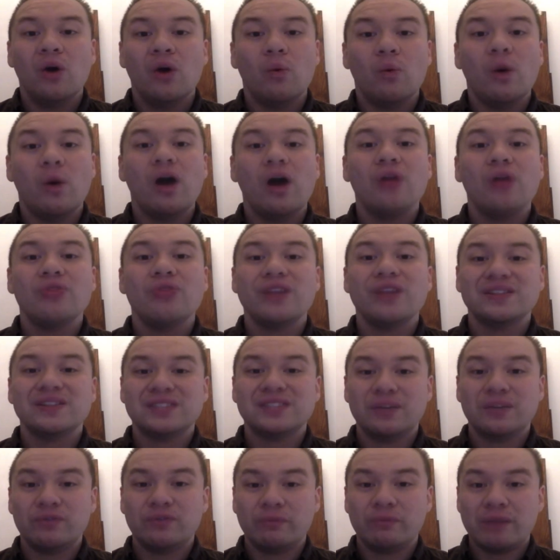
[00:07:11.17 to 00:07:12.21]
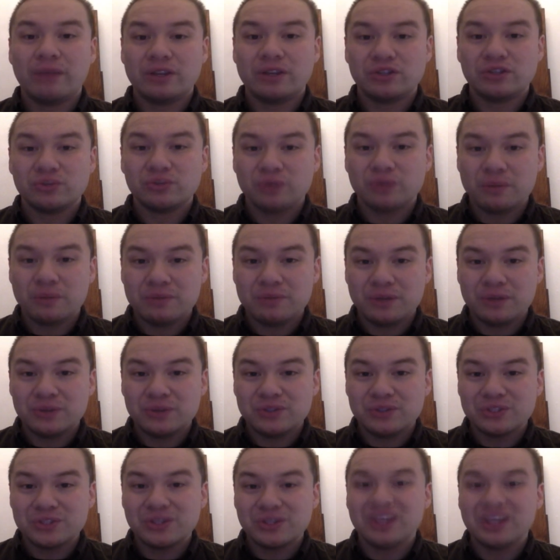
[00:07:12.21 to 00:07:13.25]
Well, that's it for my
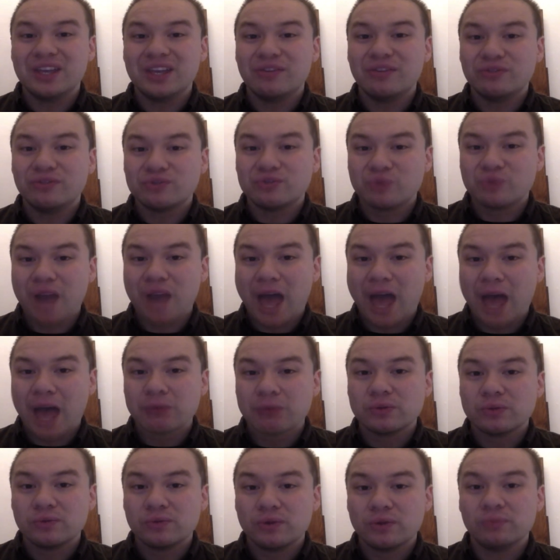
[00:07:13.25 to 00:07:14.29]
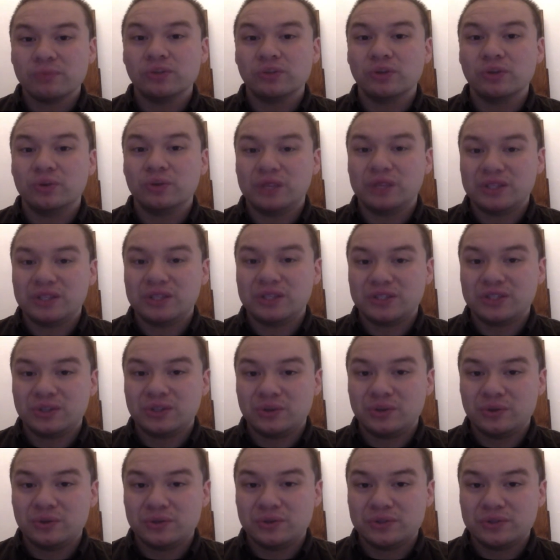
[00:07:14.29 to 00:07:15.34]
tribute to Gift Wrapped from Looney
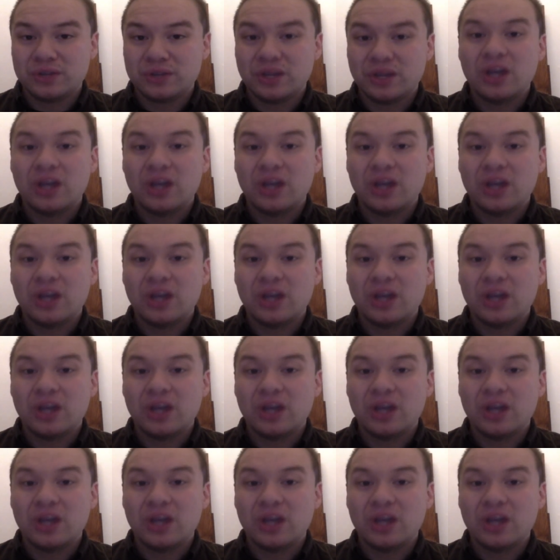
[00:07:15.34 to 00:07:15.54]
Tunes.